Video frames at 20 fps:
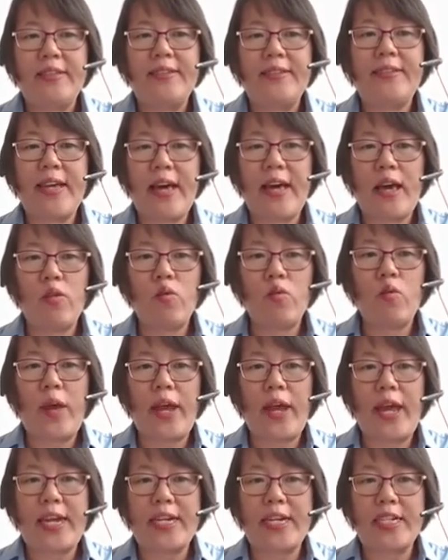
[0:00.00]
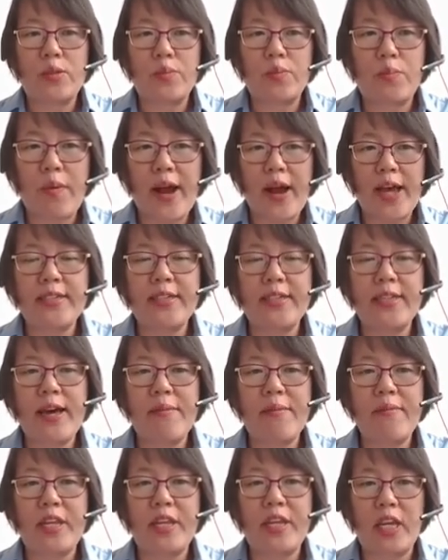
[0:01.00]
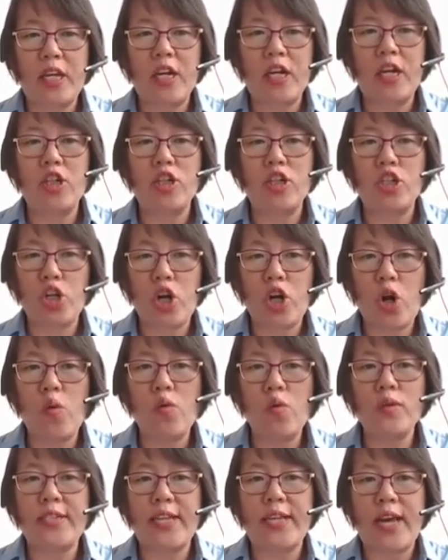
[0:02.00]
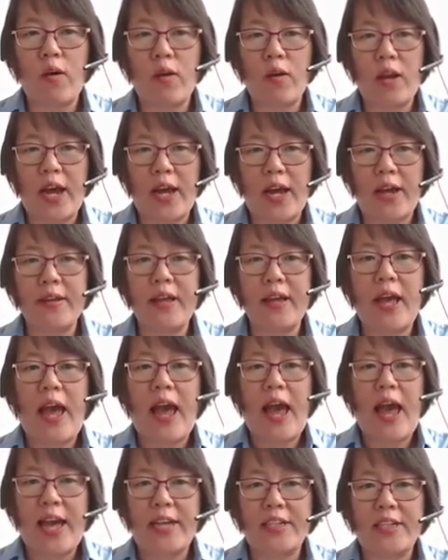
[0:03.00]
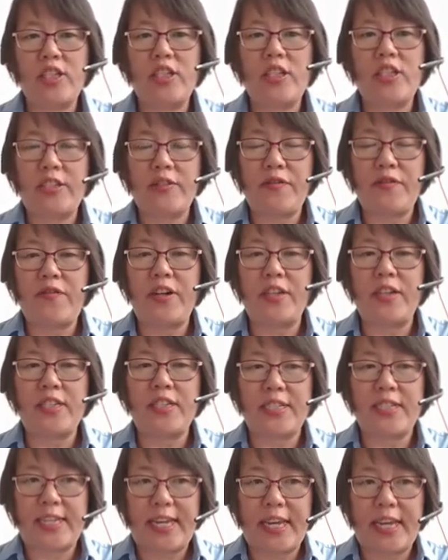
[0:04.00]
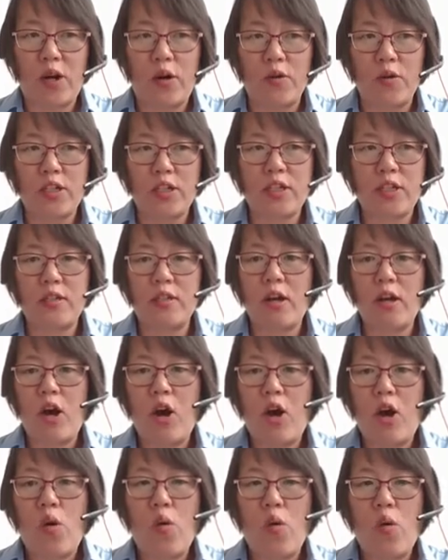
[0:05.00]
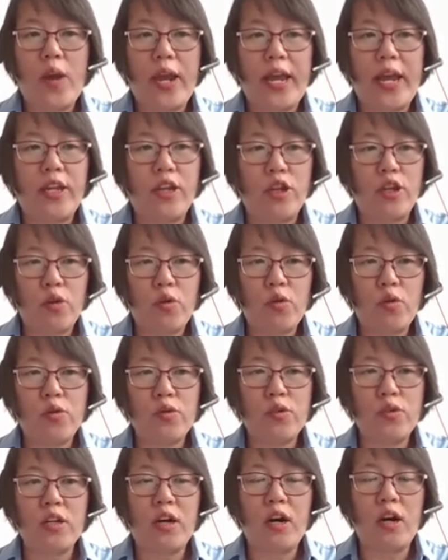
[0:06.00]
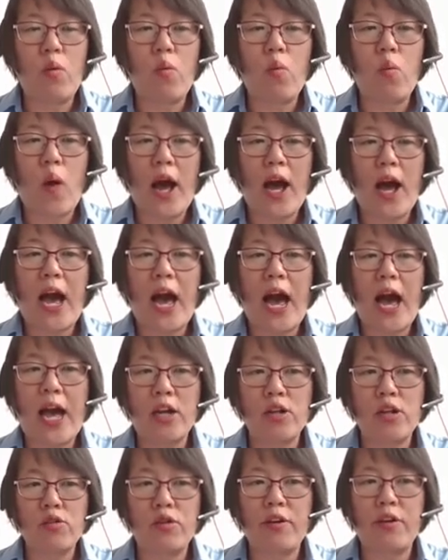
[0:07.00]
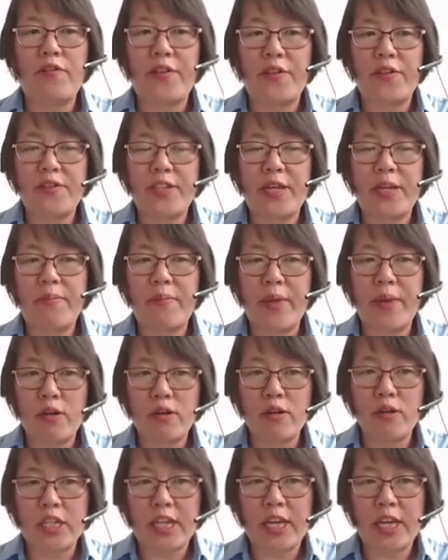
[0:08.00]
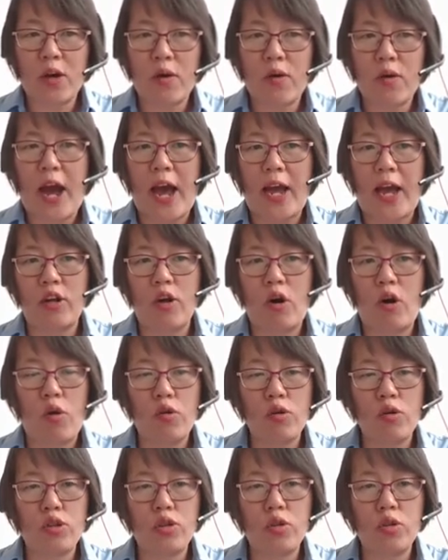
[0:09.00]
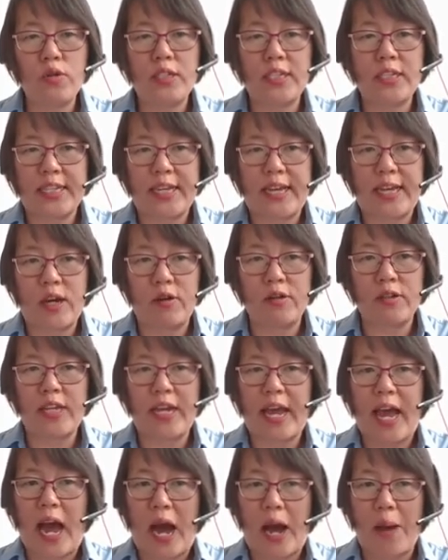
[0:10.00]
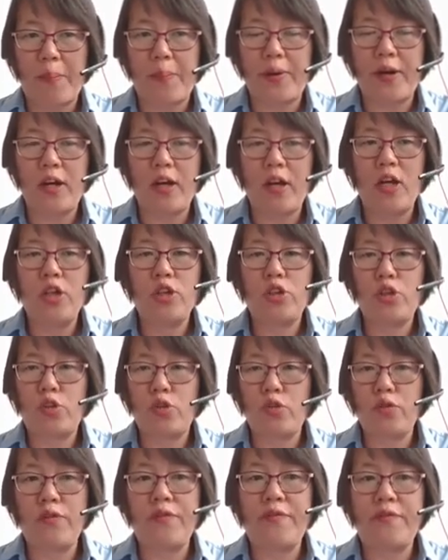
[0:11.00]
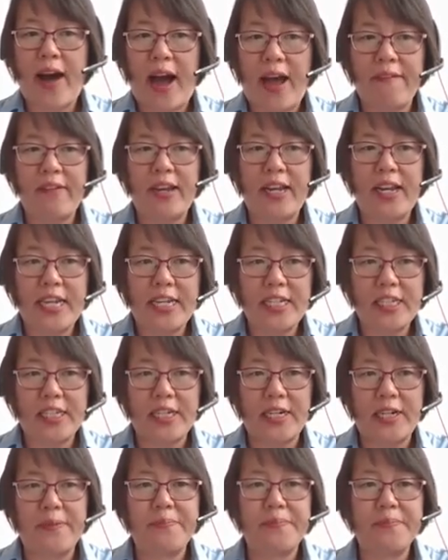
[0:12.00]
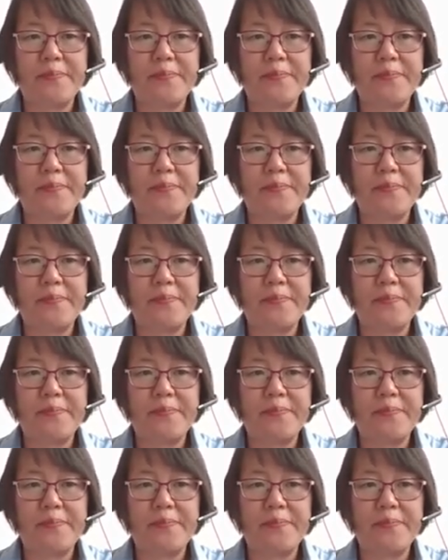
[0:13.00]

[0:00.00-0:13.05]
Then we express them in a control cell line at different scales. We use a 150 ml scale and also scaled it up to 5 liter.